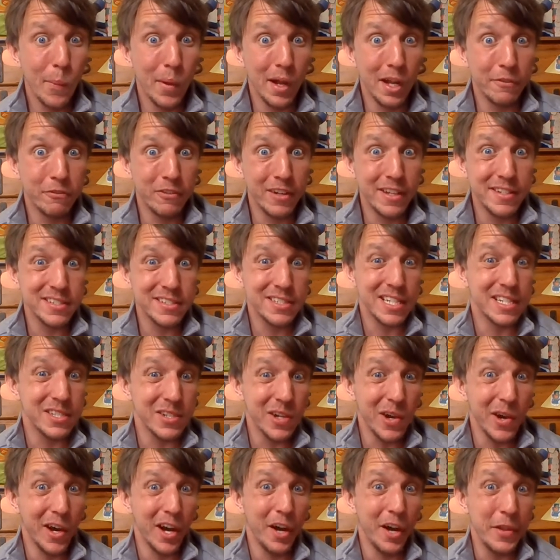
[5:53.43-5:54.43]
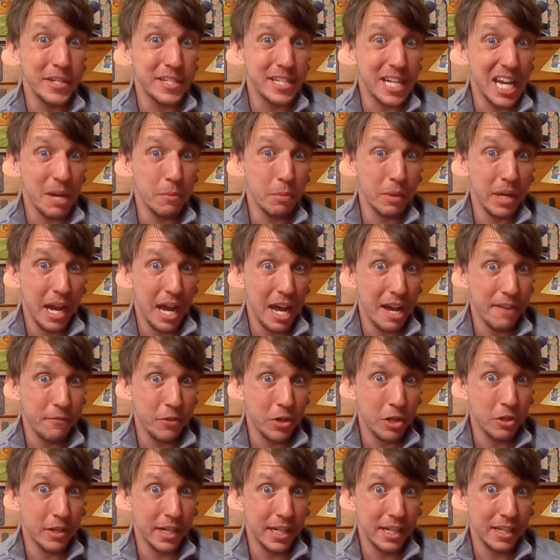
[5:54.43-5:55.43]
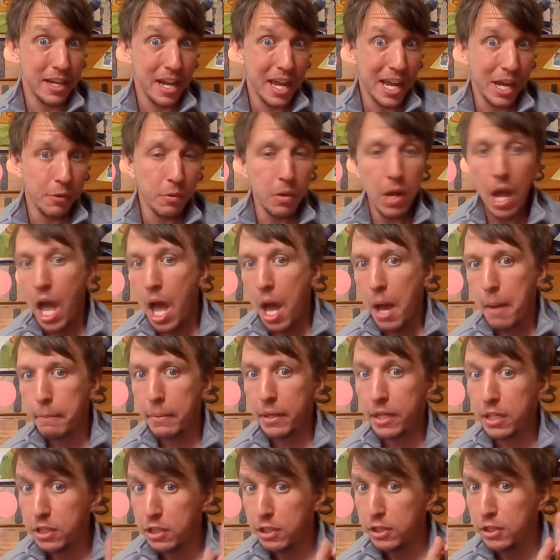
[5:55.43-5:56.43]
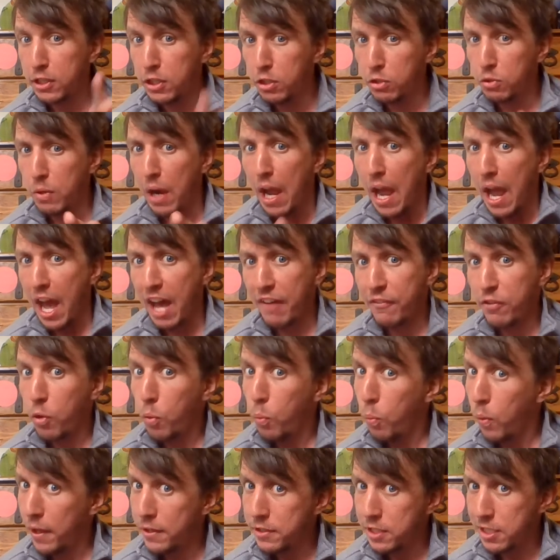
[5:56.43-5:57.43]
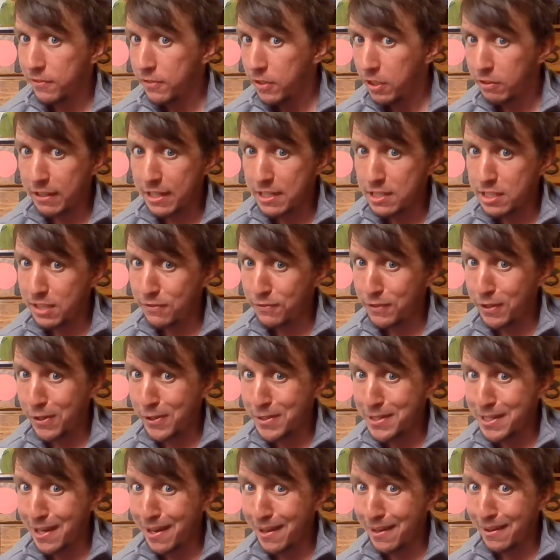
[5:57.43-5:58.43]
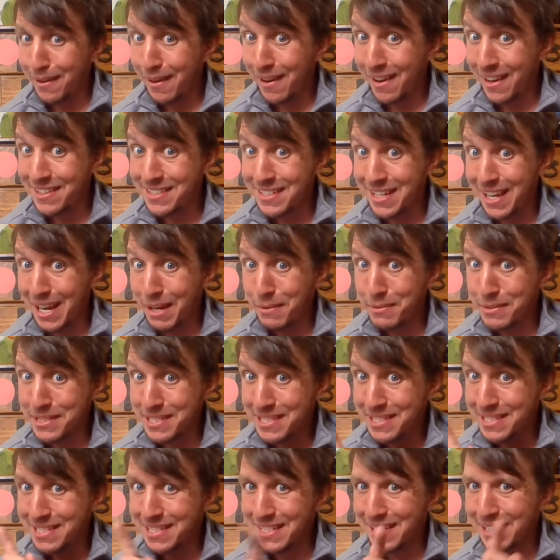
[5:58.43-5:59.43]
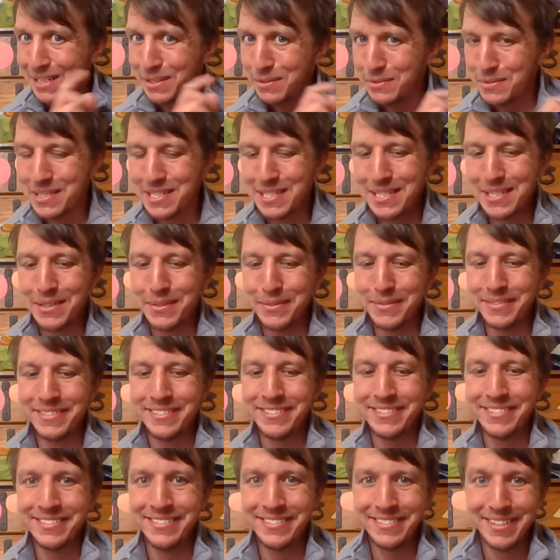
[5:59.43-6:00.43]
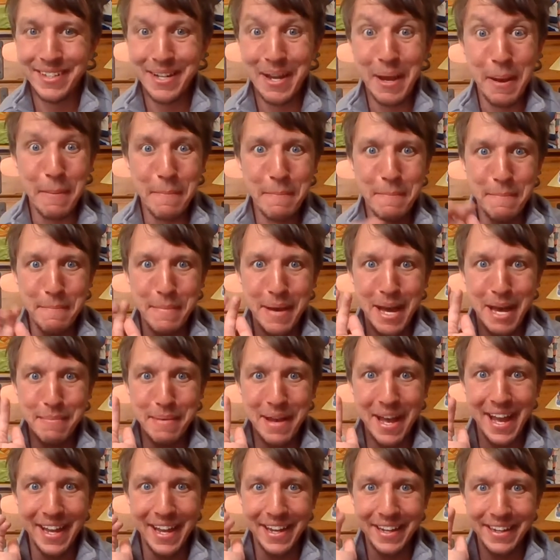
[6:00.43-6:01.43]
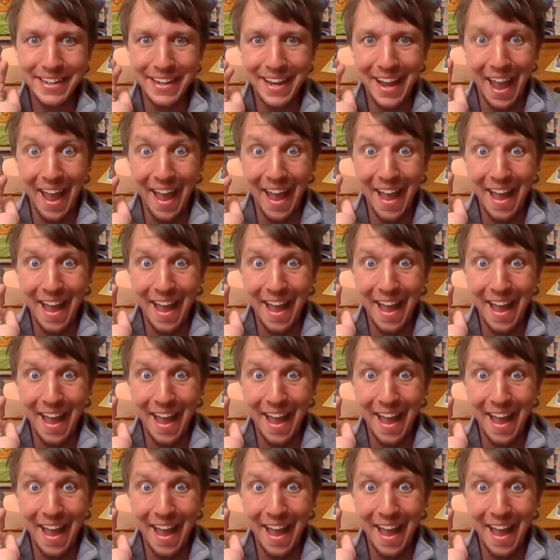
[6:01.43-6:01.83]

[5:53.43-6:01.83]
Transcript: well, friends, that's all the time we have for right now, but you have a wonderful rest of your day, and I will see you soon. Bye bye.